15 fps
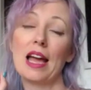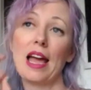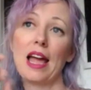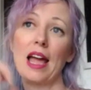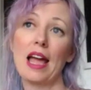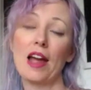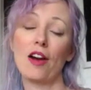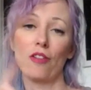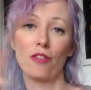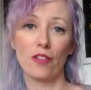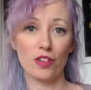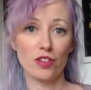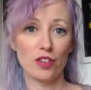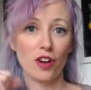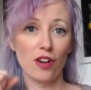her
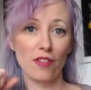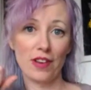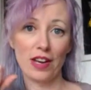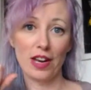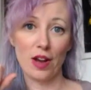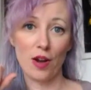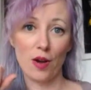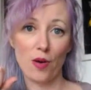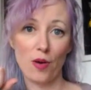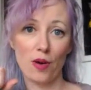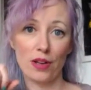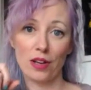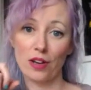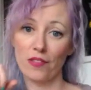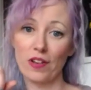first haul video
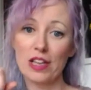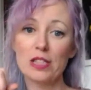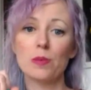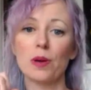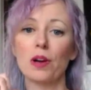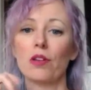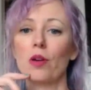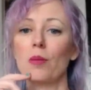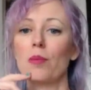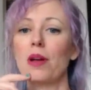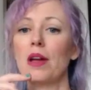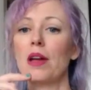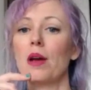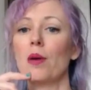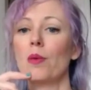in our Facebook group,
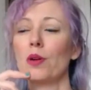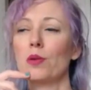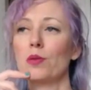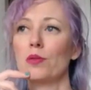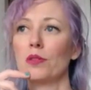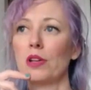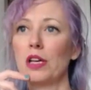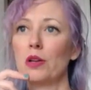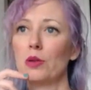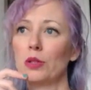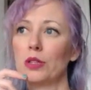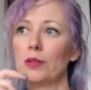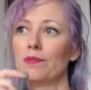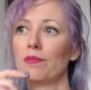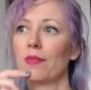which was really
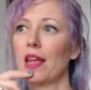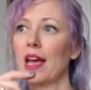cool.